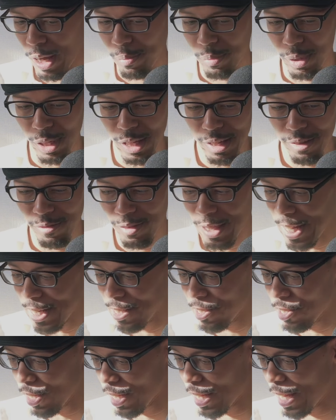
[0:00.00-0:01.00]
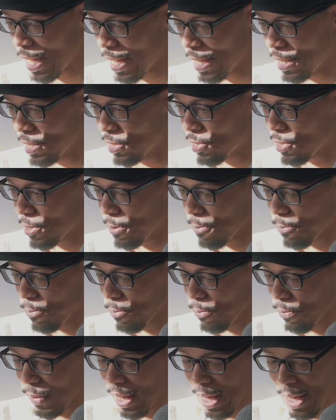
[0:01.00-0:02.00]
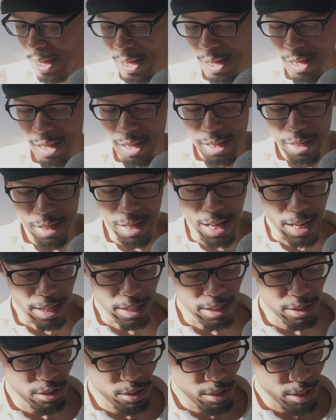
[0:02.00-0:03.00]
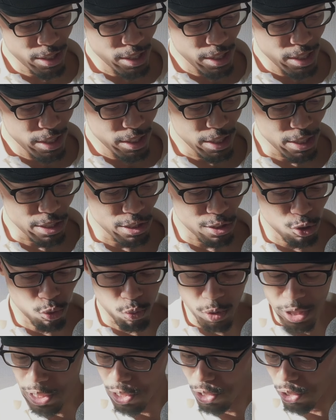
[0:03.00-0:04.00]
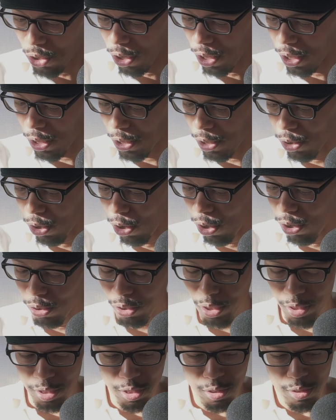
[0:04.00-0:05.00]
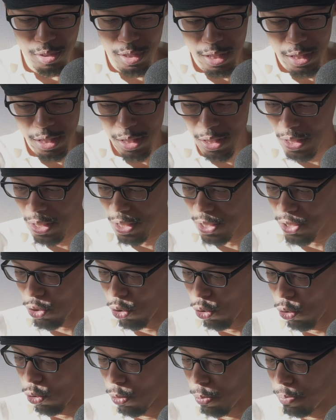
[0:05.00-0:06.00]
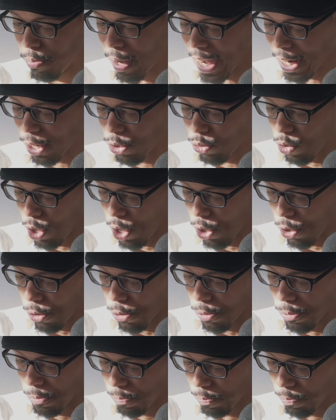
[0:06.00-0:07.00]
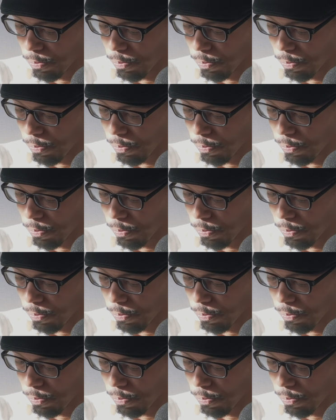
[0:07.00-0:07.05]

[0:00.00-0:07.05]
I believe that's the case. Next, this is what started it all, this whole back row.